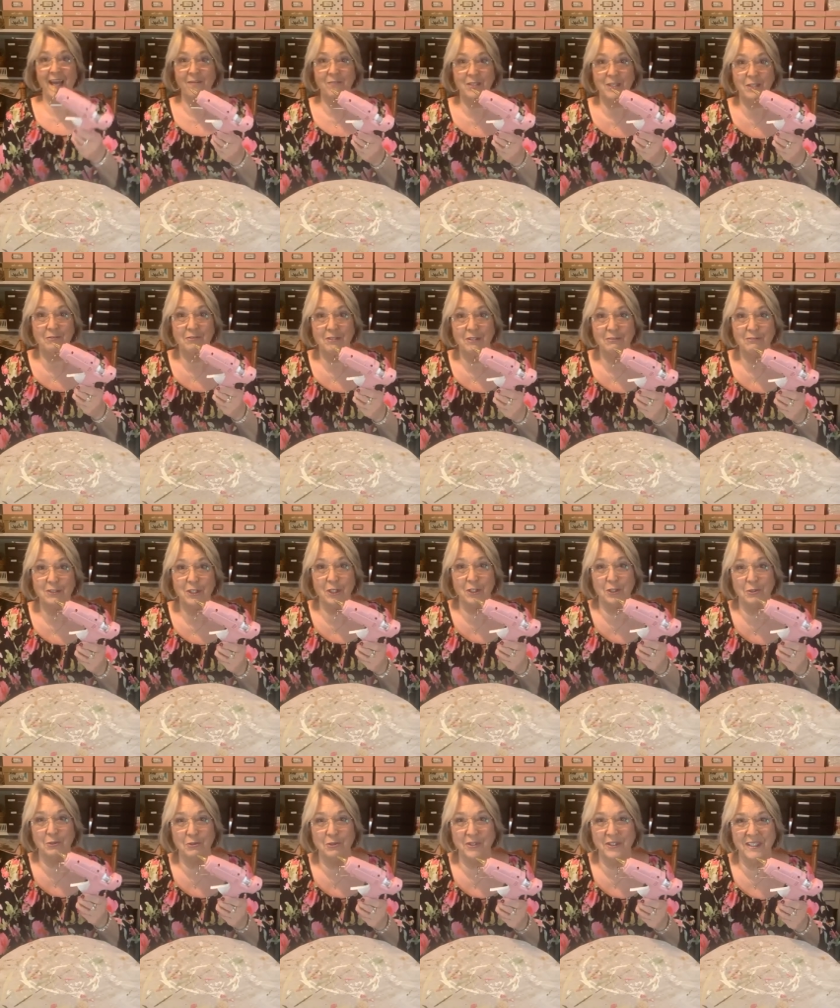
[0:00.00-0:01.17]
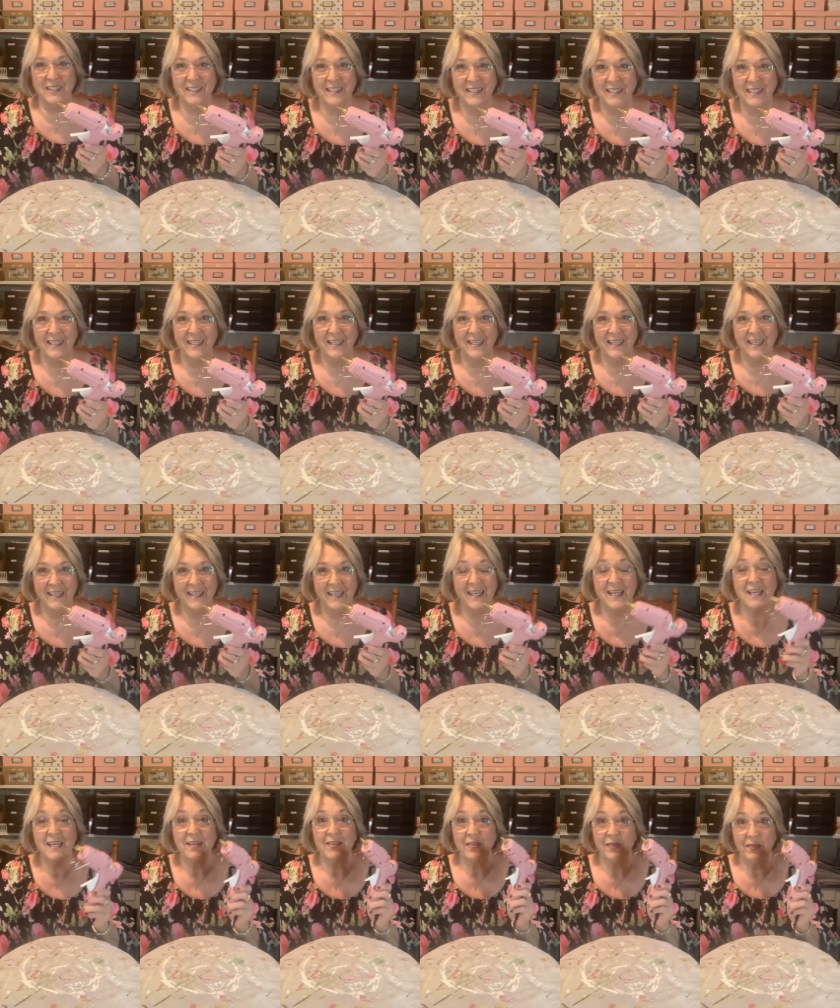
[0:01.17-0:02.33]
I have a new glue tool.
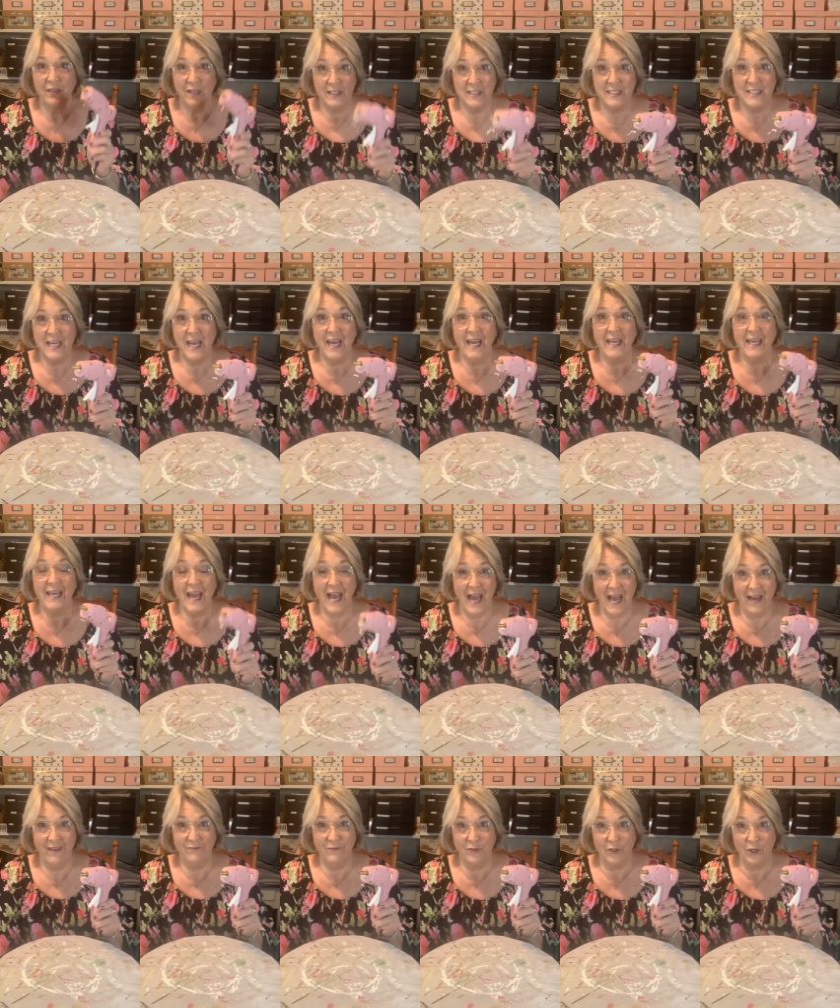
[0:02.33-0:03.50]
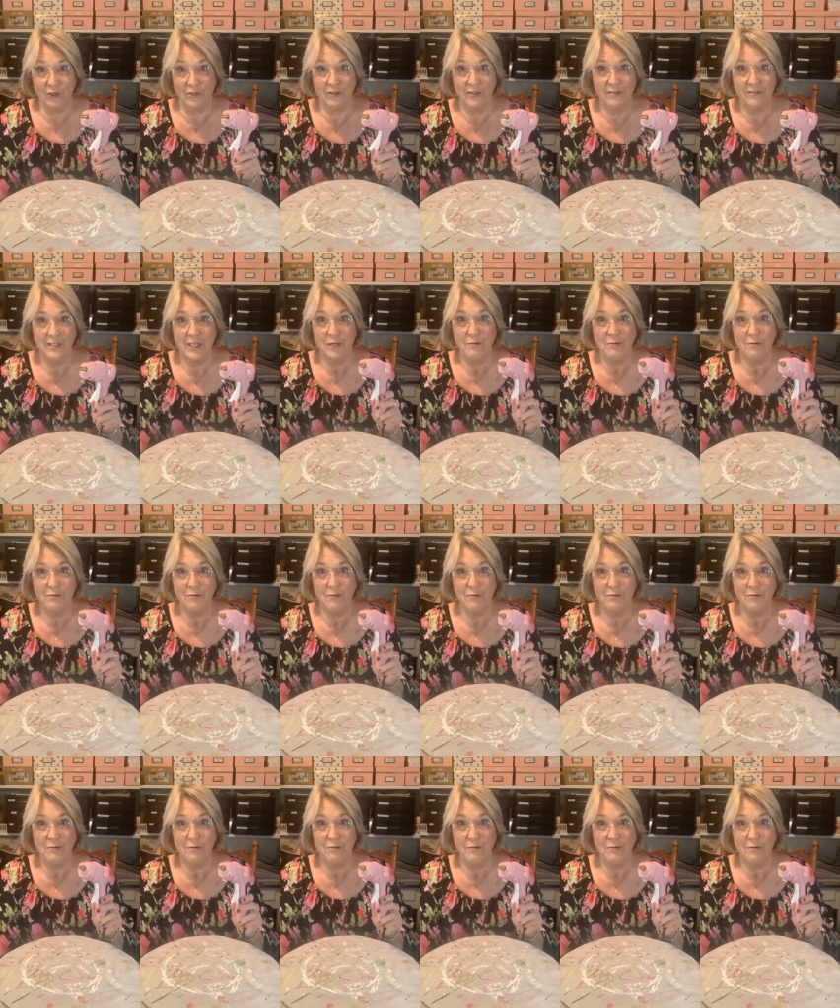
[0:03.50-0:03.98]
The day after